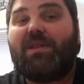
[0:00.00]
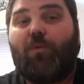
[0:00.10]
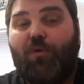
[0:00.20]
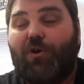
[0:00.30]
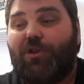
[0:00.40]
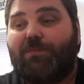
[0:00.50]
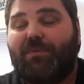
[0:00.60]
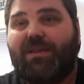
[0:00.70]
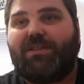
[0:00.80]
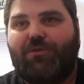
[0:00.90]
I mean, it would,
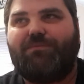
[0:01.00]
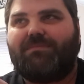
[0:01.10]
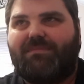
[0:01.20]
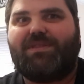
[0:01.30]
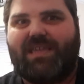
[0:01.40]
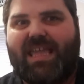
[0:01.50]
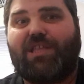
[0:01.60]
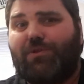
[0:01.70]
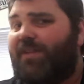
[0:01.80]
but you again,